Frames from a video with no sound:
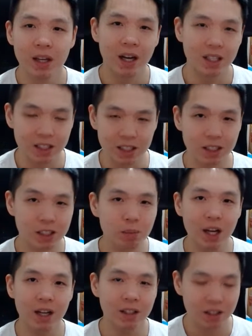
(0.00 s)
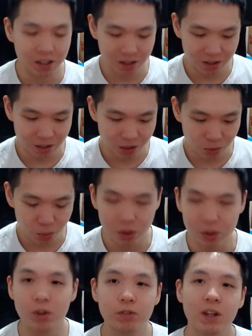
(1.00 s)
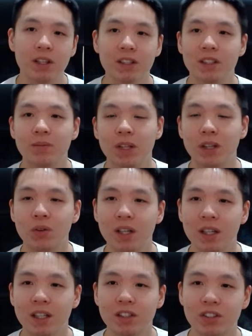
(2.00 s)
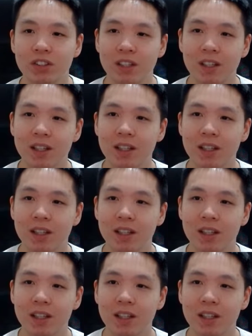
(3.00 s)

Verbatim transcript: I suspect we will find something quite interesting